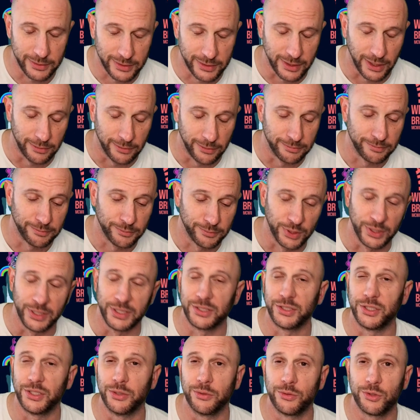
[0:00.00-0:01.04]
So
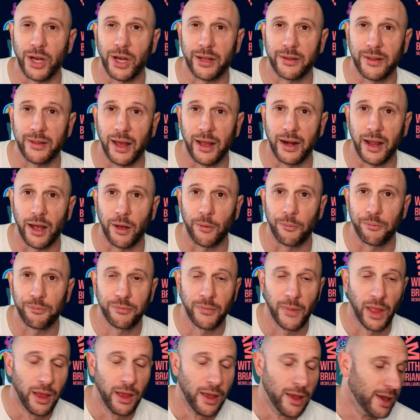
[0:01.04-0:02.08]
please do check that out.
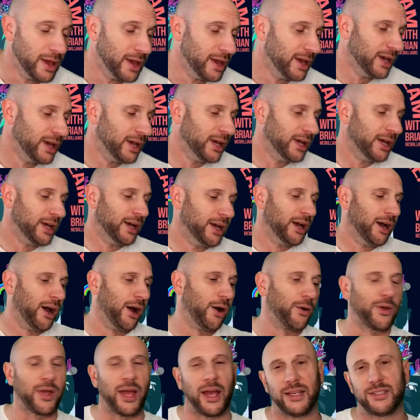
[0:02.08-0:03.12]

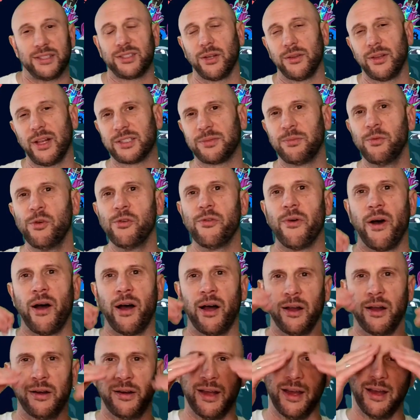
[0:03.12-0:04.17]
Okay, so let's move on